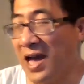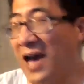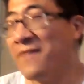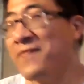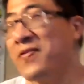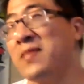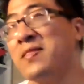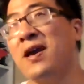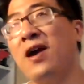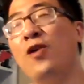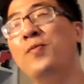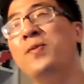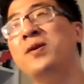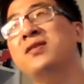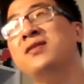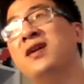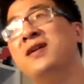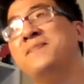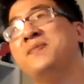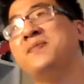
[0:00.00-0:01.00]
After they
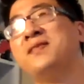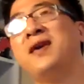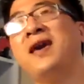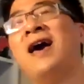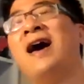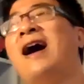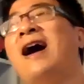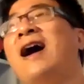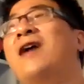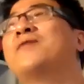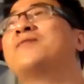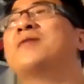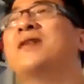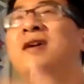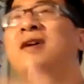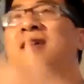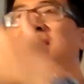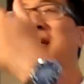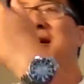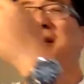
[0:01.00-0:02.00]
opened up, they hired
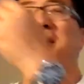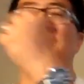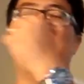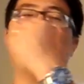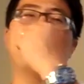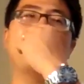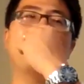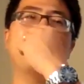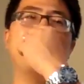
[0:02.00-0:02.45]
a